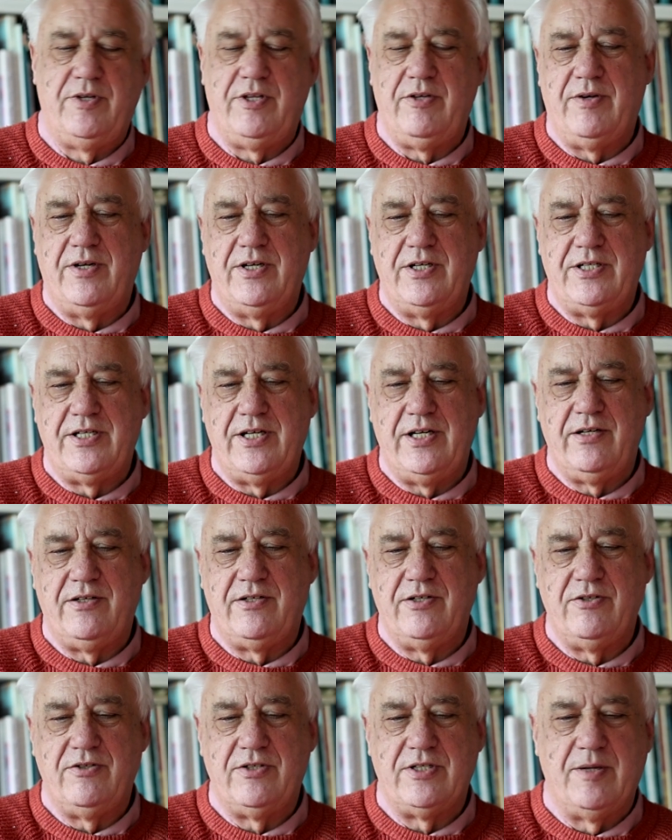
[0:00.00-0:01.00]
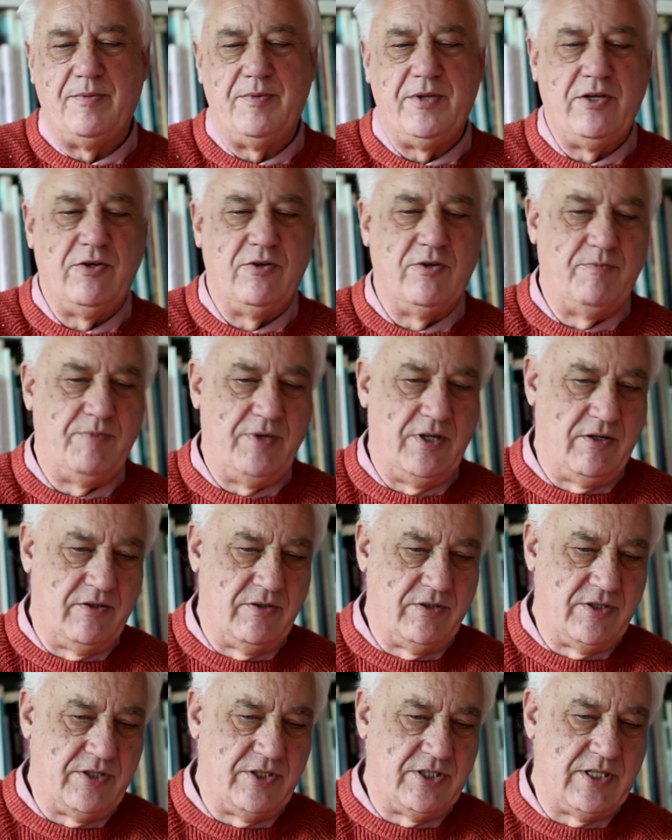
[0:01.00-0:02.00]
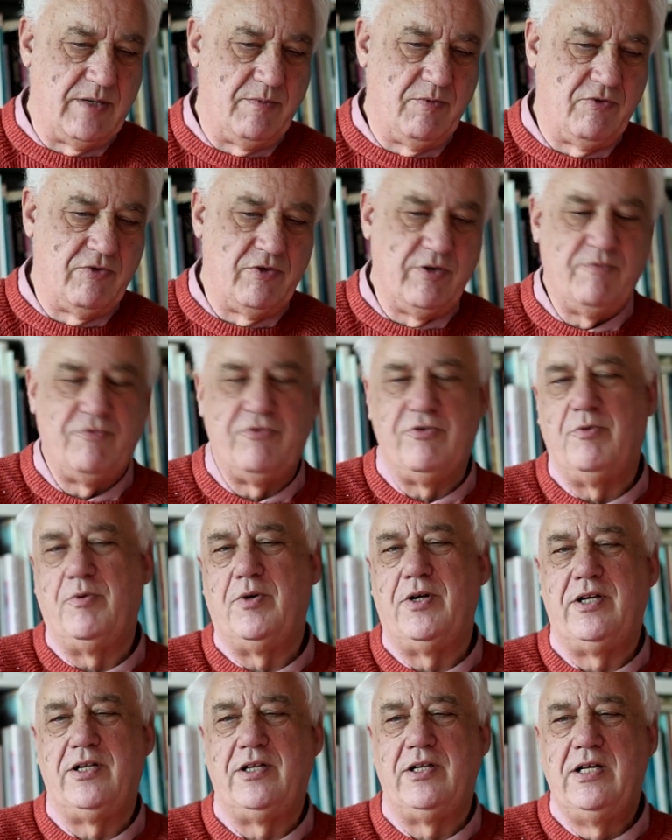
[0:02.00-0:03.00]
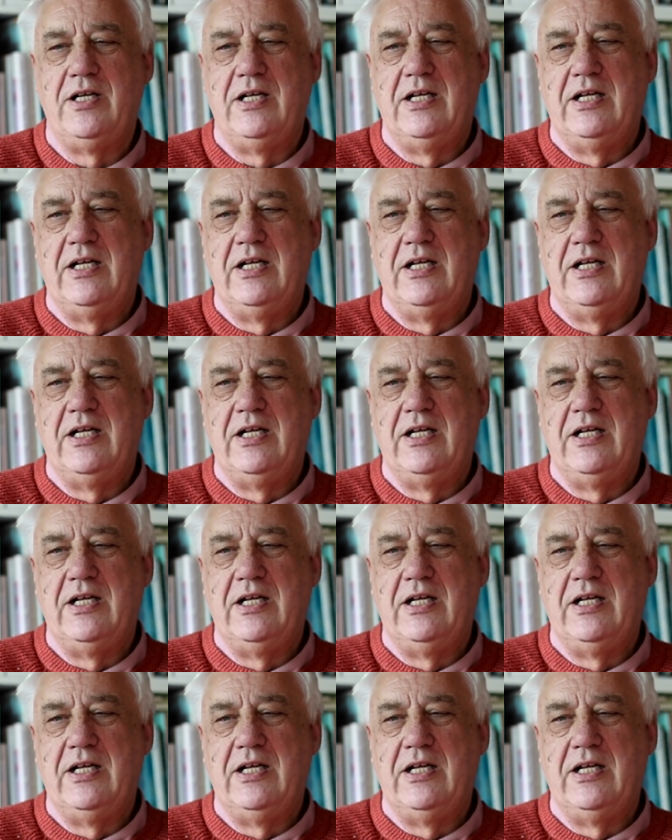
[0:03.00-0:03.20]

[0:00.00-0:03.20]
whether you undertake to do something or belong to some group for a while,